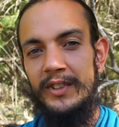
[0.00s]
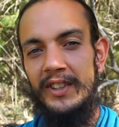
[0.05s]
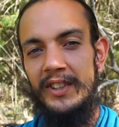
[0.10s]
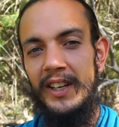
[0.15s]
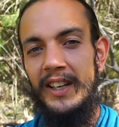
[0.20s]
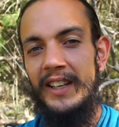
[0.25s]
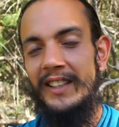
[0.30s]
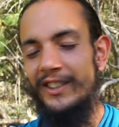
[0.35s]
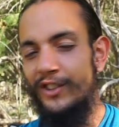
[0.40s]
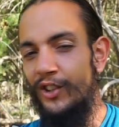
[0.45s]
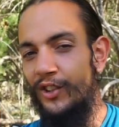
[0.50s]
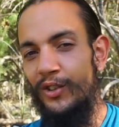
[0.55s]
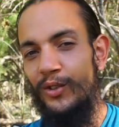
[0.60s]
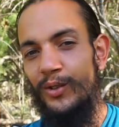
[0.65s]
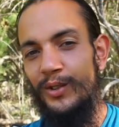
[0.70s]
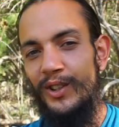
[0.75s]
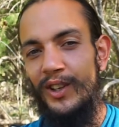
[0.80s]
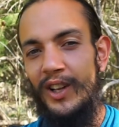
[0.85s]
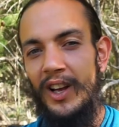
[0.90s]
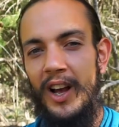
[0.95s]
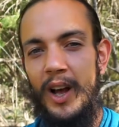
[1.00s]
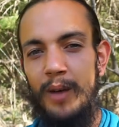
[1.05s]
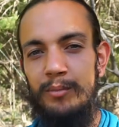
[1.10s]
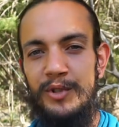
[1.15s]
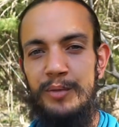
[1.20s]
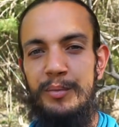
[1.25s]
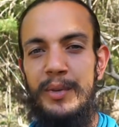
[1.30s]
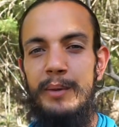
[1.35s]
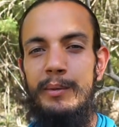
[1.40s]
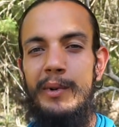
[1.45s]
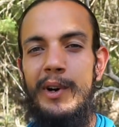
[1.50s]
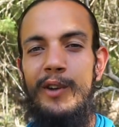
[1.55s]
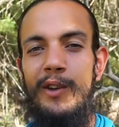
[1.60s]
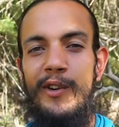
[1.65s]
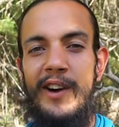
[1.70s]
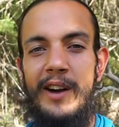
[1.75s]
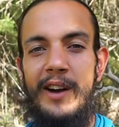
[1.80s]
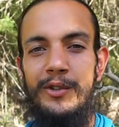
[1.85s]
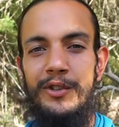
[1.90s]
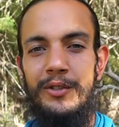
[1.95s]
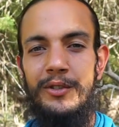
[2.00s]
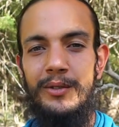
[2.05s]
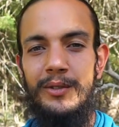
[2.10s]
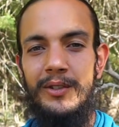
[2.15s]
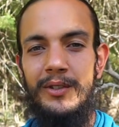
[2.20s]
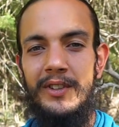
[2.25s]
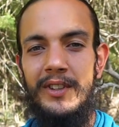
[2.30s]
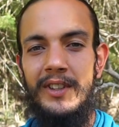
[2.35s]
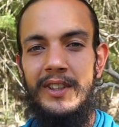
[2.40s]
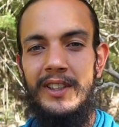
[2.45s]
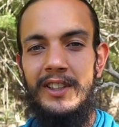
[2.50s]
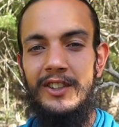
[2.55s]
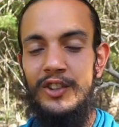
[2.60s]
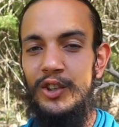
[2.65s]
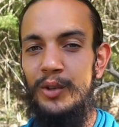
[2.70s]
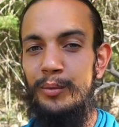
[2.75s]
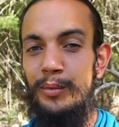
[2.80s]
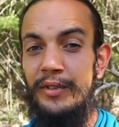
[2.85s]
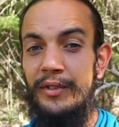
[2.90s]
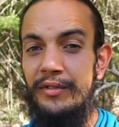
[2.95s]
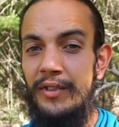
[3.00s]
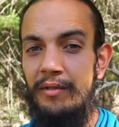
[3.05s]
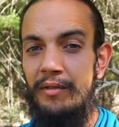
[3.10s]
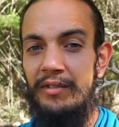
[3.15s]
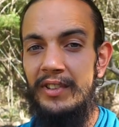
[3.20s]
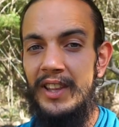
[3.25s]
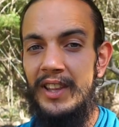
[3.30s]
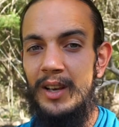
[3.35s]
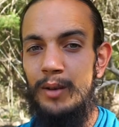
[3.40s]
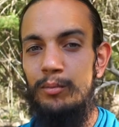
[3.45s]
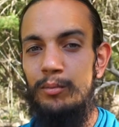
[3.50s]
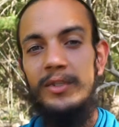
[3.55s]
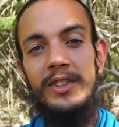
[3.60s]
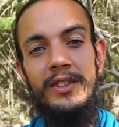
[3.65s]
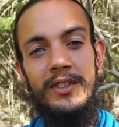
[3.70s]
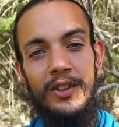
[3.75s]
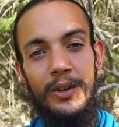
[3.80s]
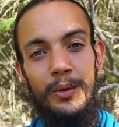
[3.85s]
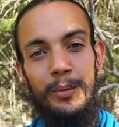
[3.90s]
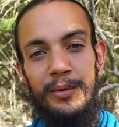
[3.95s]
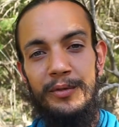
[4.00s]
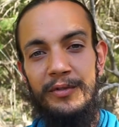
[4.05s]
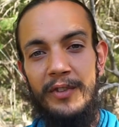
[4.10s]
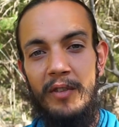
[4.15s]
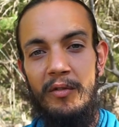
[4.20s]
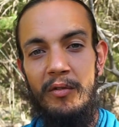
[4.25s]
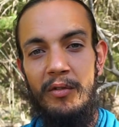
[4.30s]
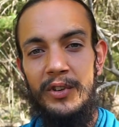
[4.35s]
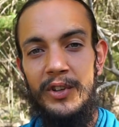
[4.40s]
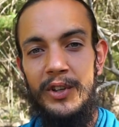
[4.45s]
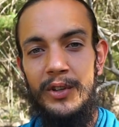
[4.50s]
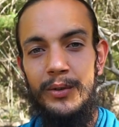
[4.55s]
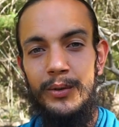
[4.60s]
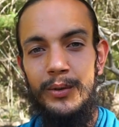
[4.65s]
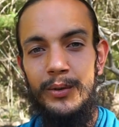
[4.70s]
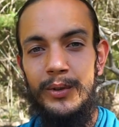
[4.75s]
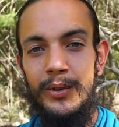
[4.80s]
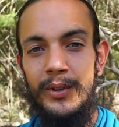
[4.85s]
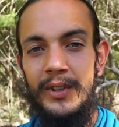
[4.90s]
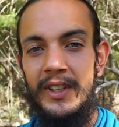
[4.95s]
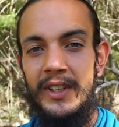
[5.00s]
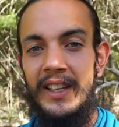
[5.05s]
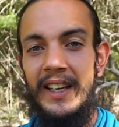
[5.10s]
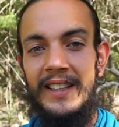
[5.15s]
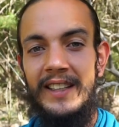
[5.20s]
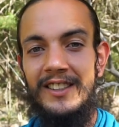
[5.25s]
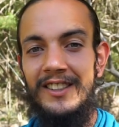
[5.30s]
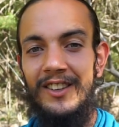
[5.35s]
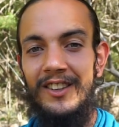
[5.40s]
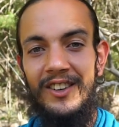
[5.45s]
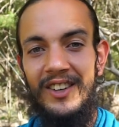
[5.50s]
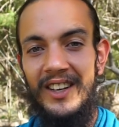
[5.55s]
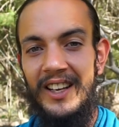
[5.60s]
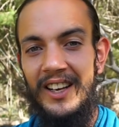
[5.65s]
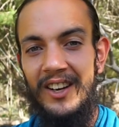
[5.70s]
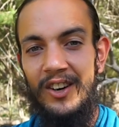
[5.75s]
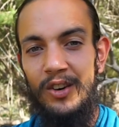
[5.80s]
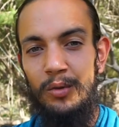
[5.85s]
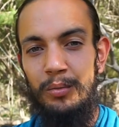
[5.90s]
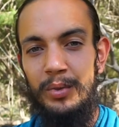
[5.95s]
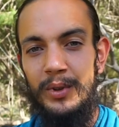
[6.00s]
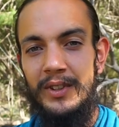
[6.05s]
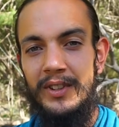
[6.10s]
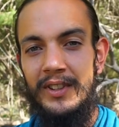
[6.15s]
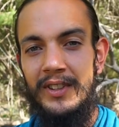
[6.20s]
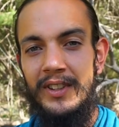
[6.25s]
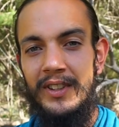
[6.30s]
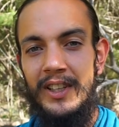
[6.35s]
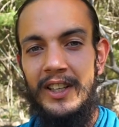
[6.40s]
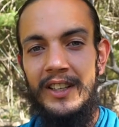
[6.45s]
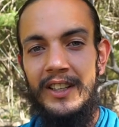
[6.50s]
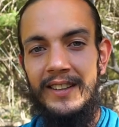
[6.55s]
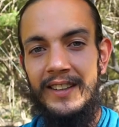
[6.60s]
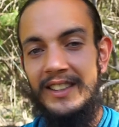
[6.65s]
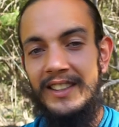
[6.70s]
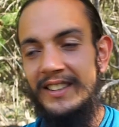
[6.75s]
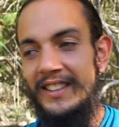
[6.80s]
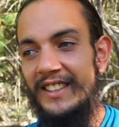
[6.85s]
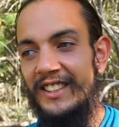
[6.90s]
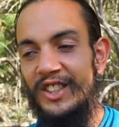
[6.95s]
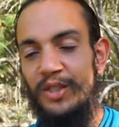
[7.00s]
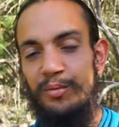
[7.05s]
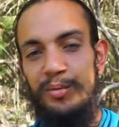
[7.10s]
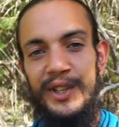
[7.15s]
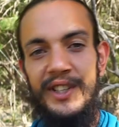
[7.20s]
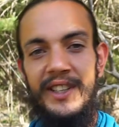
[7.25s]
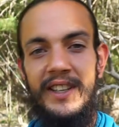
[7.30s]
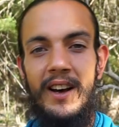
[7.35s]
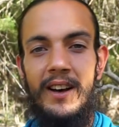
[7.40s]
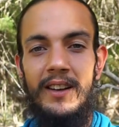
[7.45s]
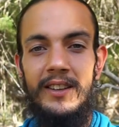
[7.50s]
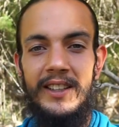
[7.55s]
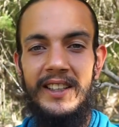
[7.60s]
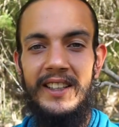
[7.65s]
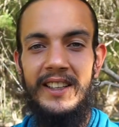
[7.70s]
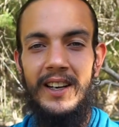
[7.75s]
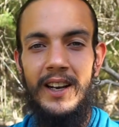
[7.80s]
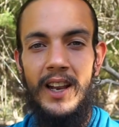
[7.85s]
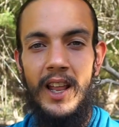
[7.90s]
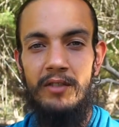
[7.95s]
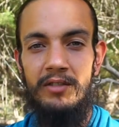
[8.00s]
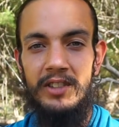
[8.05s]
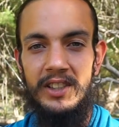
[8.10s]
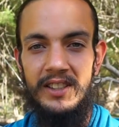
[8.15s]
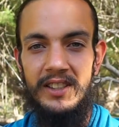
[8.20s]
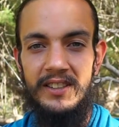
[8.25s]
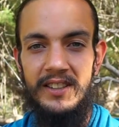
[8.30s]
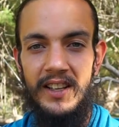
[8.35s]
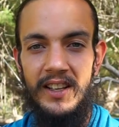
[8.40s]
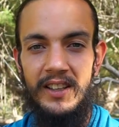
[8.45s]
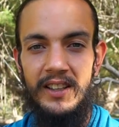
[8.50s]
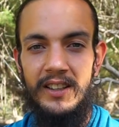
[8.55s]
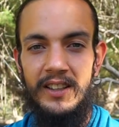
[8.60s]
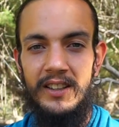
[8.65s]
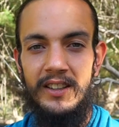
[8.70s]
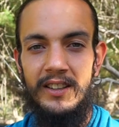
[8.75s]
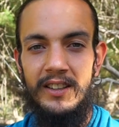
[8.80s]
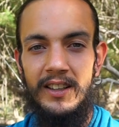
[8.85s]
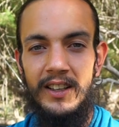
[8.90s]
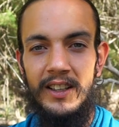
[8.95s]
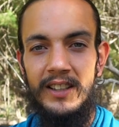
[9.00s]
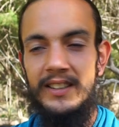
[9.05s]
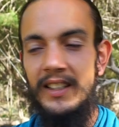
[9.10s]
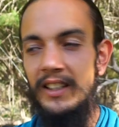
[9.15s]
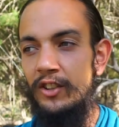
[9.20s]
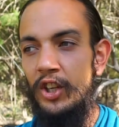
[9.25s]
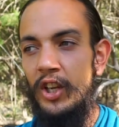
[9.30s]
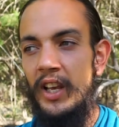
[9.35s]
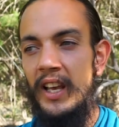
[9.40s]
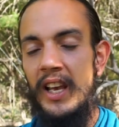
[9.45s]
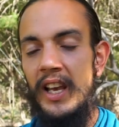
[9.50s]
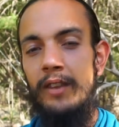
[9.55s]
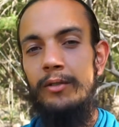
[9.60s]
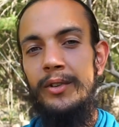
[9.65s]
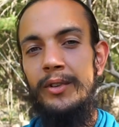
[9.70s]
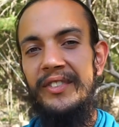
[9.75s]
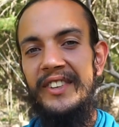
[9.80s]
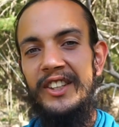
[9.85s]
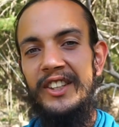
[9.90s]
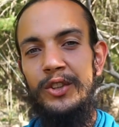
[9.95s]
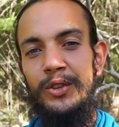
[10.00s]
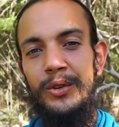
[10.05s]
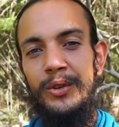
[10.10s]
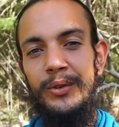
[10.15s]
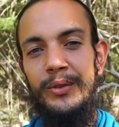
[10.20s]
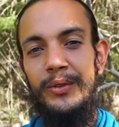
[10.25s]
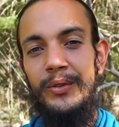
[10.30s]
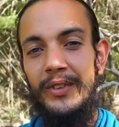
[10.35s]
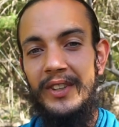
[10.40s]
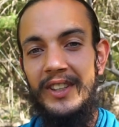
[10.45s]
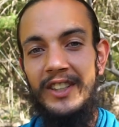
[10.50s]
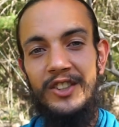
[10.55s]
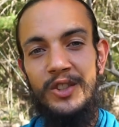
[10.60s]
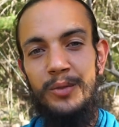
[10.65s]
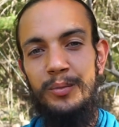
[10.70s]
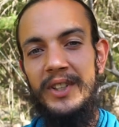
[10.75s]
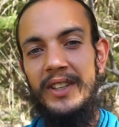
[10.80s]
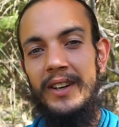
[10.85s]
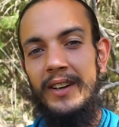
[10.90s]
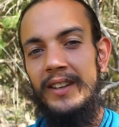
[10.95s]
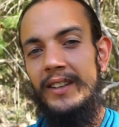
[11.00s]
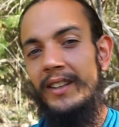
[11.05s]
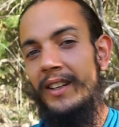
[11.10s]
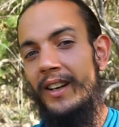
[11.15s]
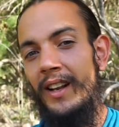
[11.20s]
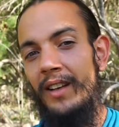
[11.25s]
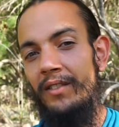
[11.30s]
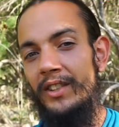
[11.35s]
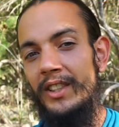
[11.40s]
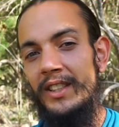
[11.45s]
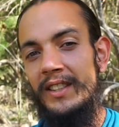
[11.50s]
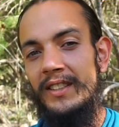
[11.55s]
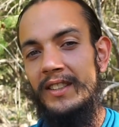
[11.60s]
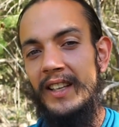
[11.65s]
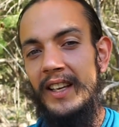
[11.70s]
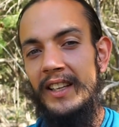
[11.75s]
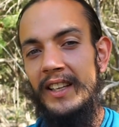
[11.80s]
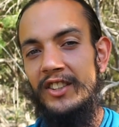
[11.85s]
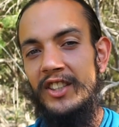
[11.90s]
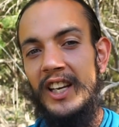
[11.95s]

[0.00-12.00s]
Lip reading: Yeah, and it's going to cause a lot of harm to people around you. It's not going to be fun for them, it's not going to be fun for you, and it's not going to help. This needs to be done in a loving state. Like I said, everything you do needs to be done in a loving state.